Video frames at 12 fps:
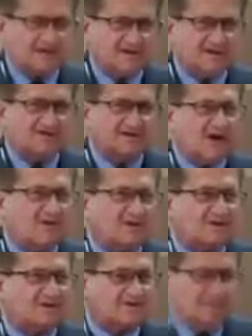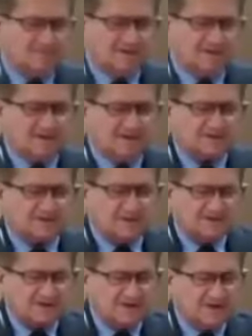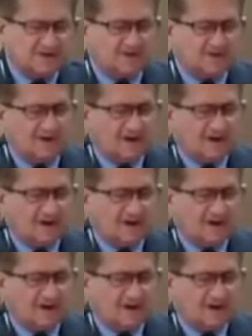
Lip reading: It's our responsibility